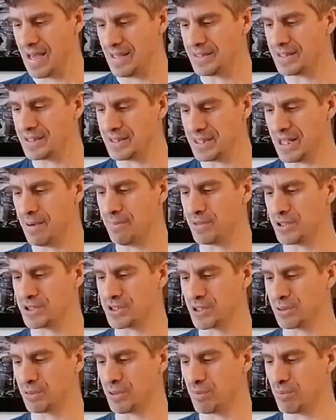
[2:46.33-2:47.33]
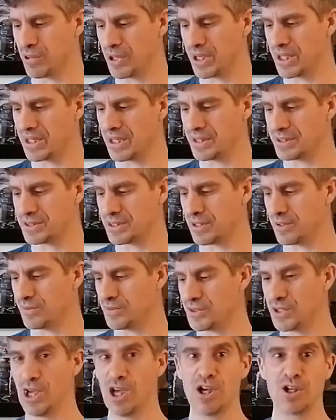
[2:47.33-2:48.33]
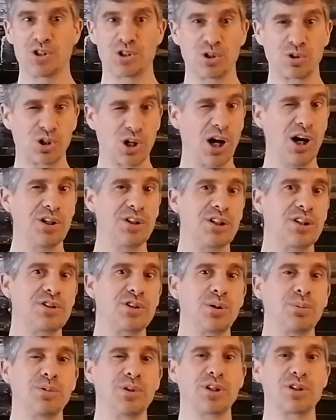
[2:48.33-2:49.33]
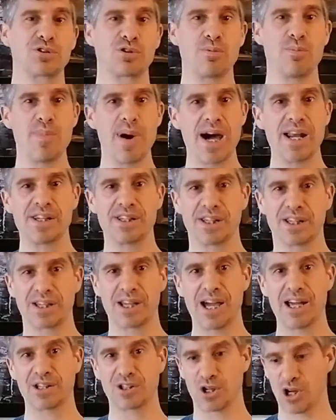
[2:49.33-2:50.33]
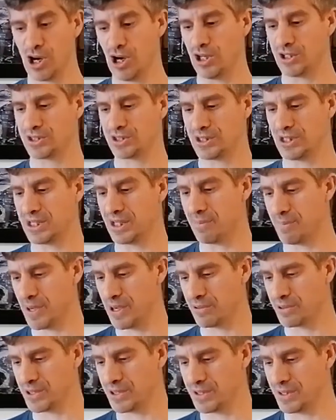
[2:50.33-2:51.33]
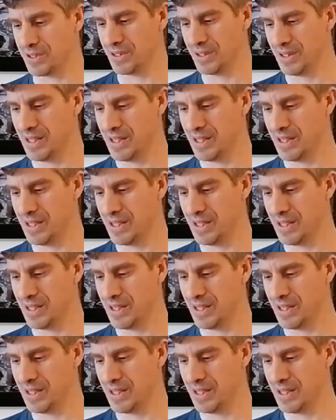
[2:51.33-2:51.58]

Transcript: and the damage that we bring on ourselves. So God did something dramatic and costly about it.